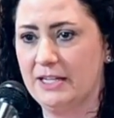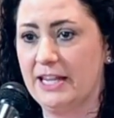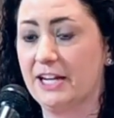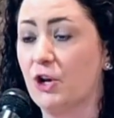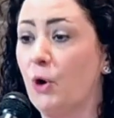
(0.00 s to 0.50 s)

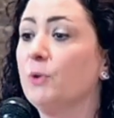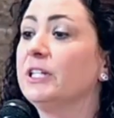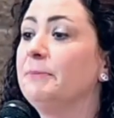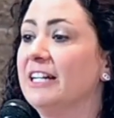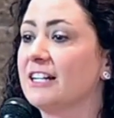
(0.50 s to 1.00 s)
that could
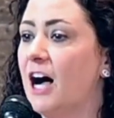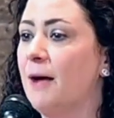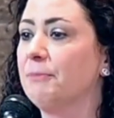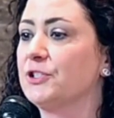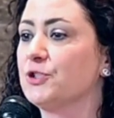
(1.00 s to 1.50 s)
only be
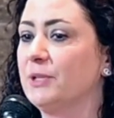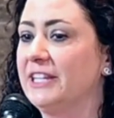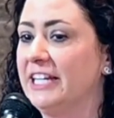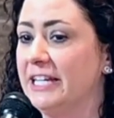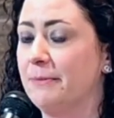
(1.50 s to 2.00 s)
accomplished with
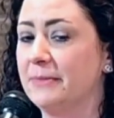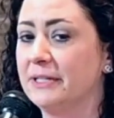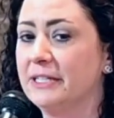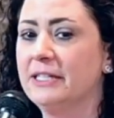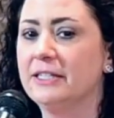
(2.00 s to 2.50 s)
him
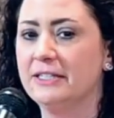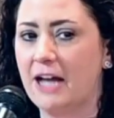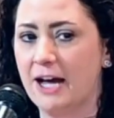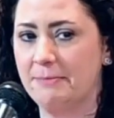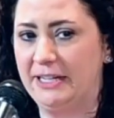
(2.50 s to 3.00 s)

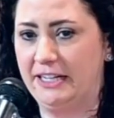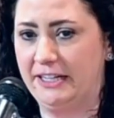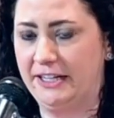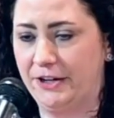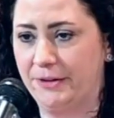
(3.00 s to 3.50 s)
not being
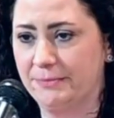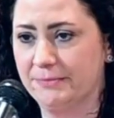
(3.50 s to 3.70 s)
here.